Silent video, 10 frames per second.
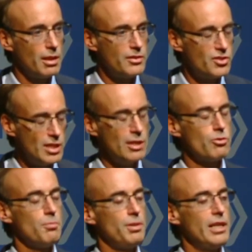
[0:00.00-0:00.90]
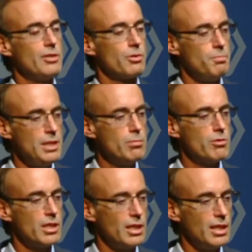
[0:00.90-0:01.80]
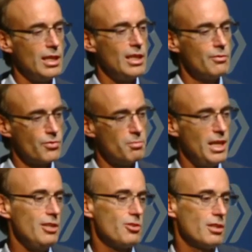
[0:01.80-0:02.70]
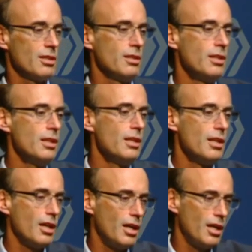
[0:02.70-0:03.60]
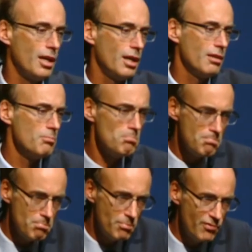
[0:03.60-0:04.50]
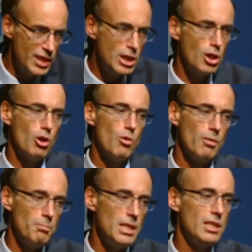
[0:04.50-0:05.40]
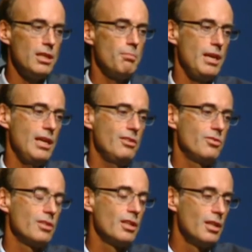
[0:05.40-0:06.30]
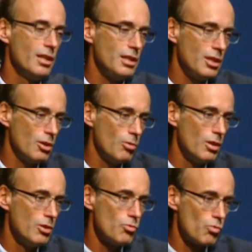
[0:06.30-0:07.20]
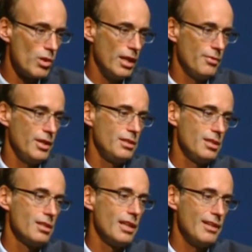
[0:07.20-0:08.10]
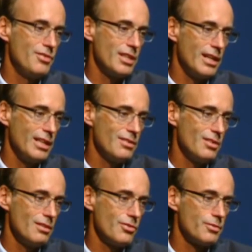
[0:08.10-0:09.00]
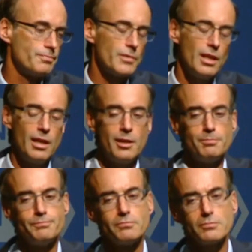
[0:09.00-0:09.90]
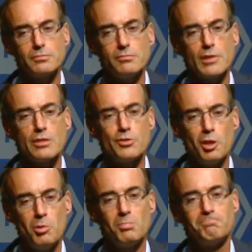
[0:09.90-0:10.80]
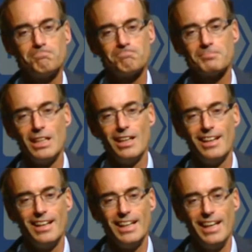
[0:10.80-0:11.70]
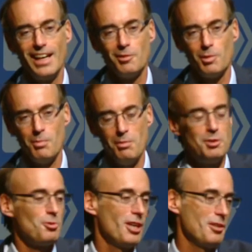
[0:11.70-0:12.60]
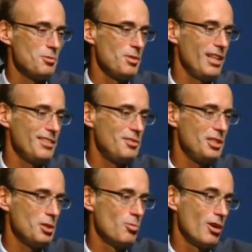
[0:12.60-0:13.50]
a central place where people can get information, uh, video, media based, you know, relevant to the life sciences. Um, so, yeah, maybe a short answer, but that's, you know,